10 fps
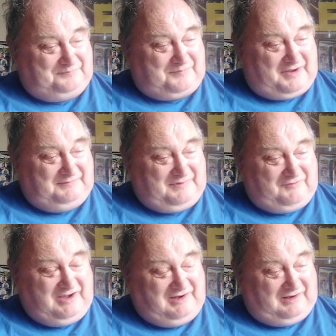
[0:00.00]
my
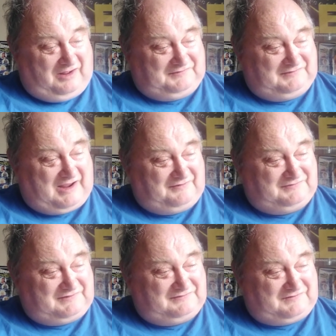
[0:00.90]
reading glasses
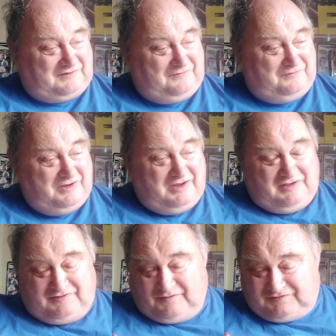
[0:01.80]
out to
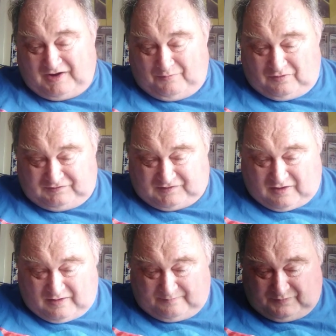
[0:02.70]
tell you what
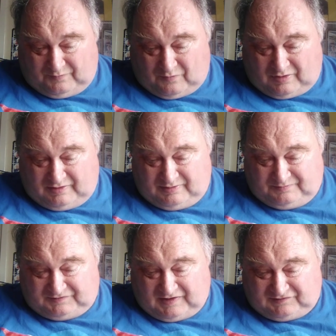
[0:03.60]
one of
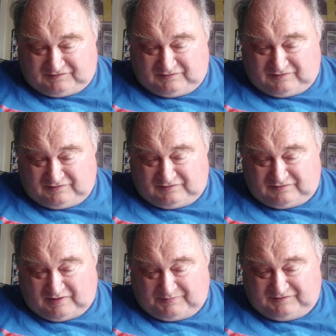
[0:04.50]
them says to
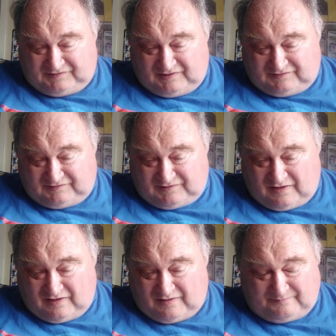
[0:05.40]
somebody says
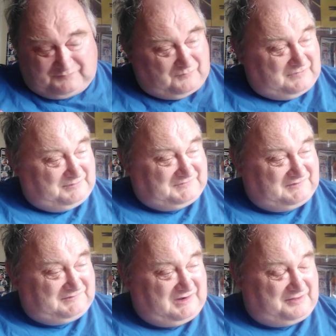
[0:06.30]
one of them
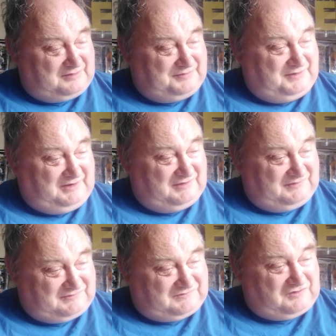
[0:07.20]
says to the other. I think
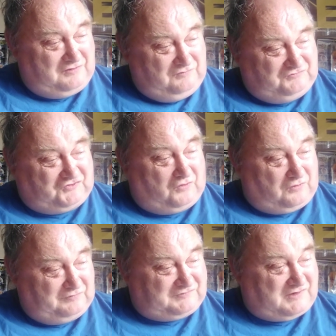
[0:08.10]
it's to
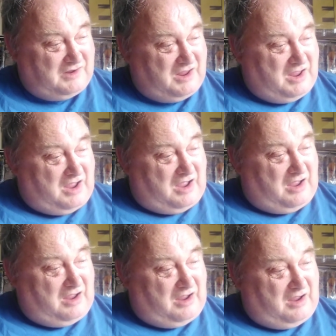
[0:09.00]
George.
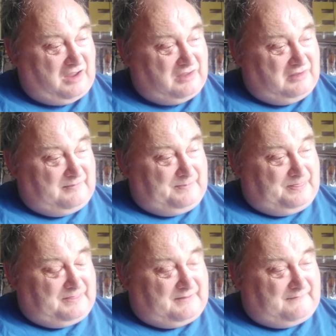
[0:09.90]

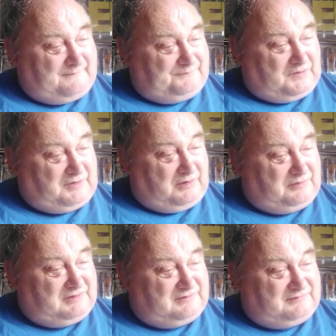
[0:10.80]
Oh
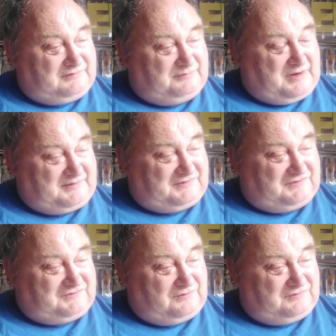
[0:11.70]
no,
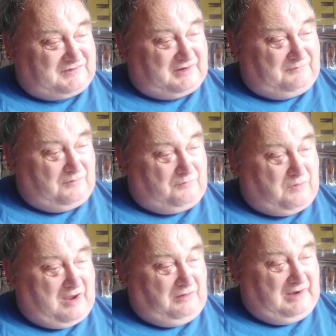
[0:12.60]
it's George saying,
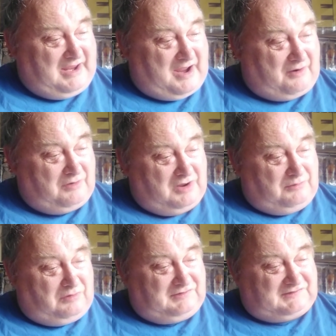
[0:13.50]
"Well, Leo,
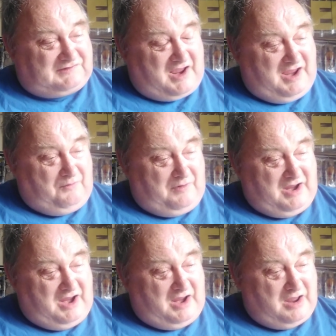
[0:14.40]
what say
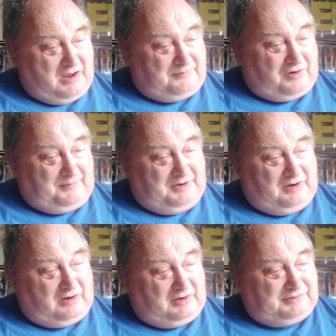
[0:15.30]
we
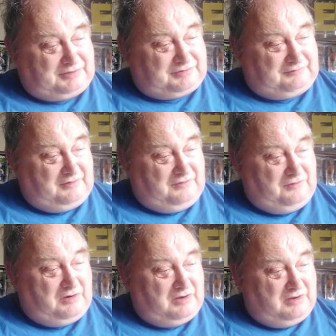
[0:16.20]
promenade
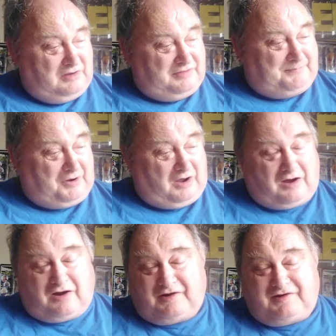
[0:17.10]
through the
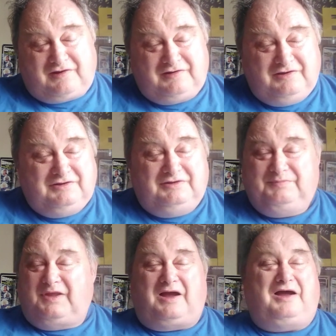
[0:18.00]
park?"
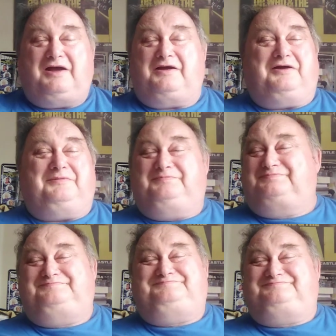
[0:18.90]

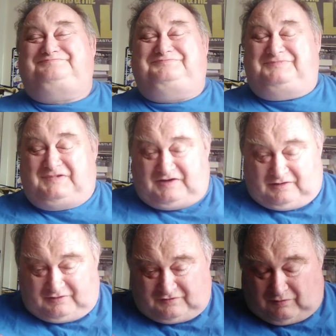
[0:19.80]
Don't
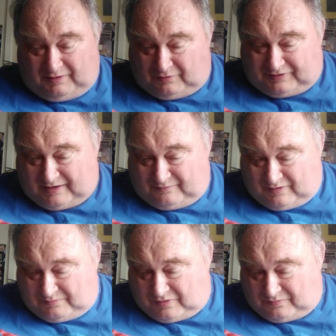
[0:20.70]
know quite what
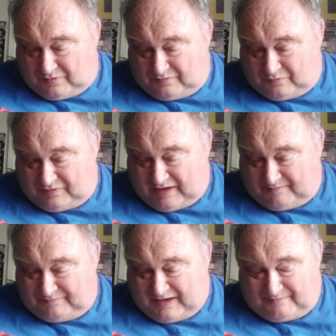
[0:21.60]

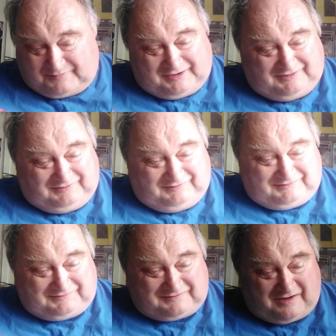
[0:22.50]
that
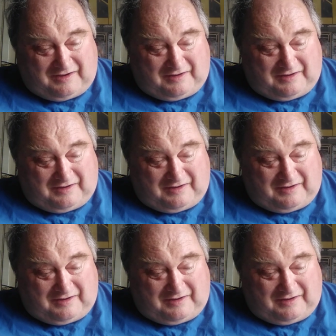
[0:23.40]
means.